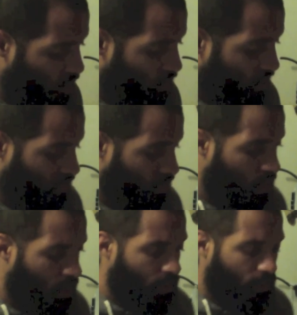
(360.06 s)
with
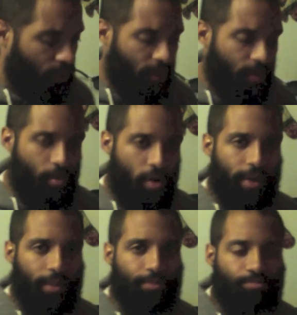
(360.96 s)
in the
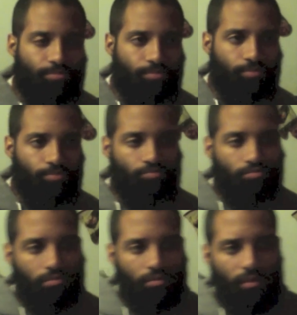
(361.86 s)
morning
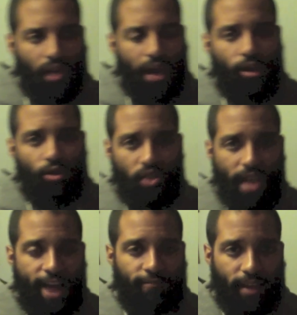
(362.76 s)
I usually
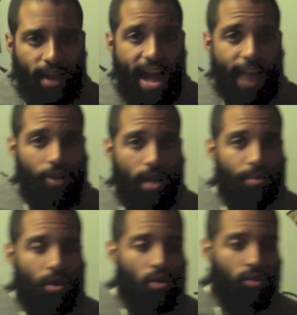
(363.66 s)
have like a half cup
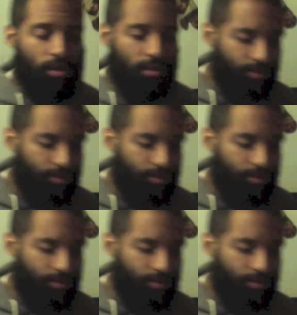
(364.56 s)
of oats.